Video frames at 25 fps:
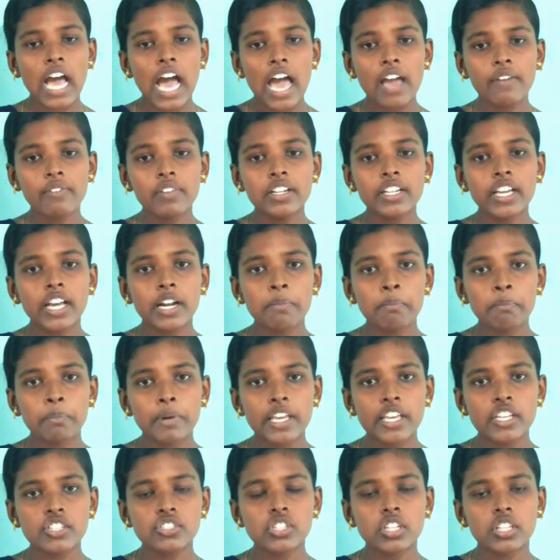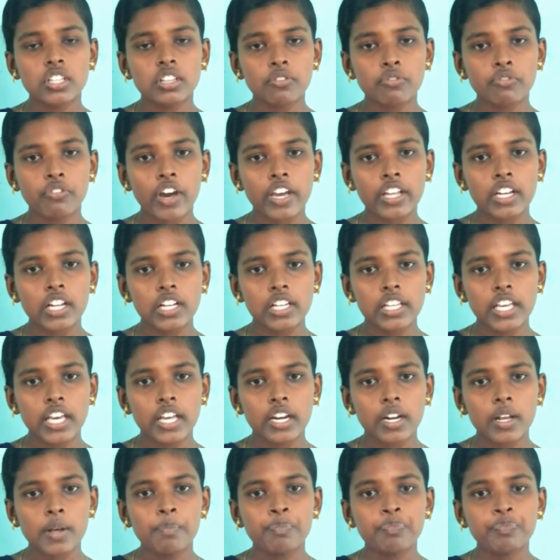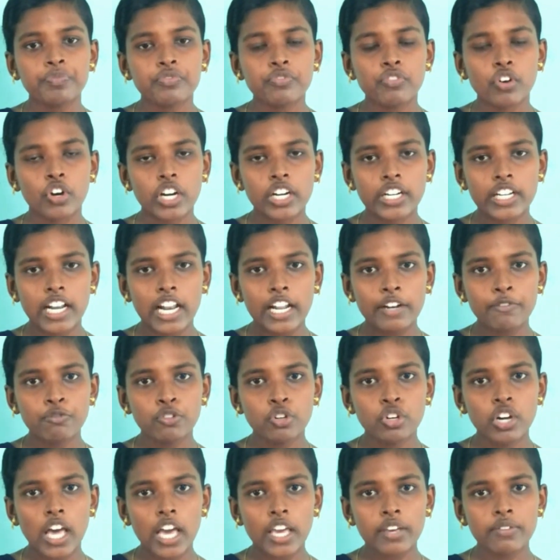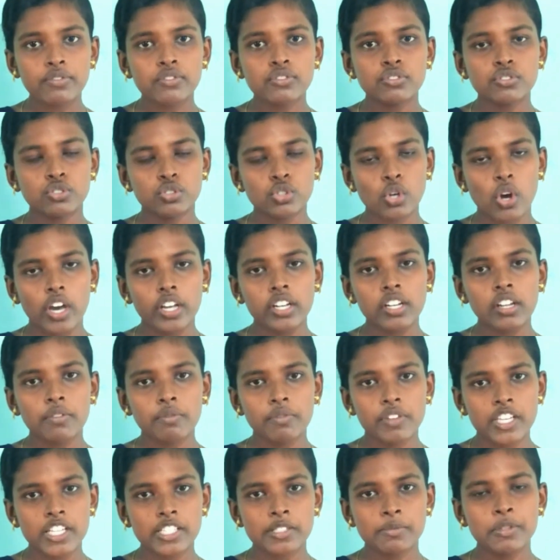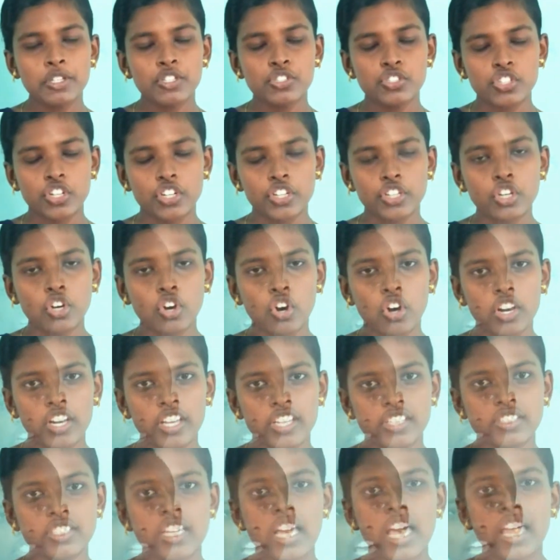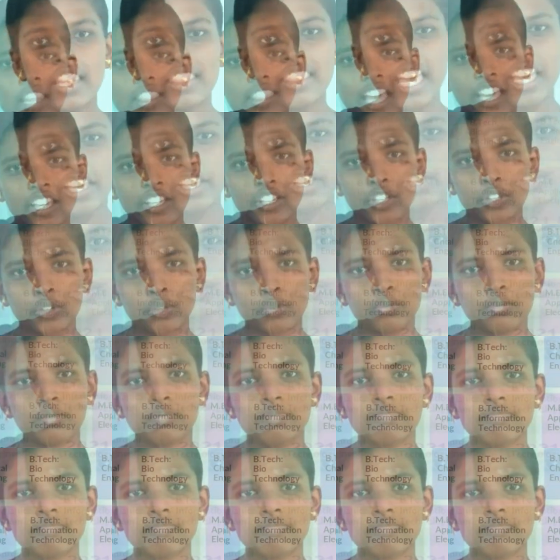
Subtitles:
I will get placed in the final year. For a delightful life, join VSB Engineering College. Thank you.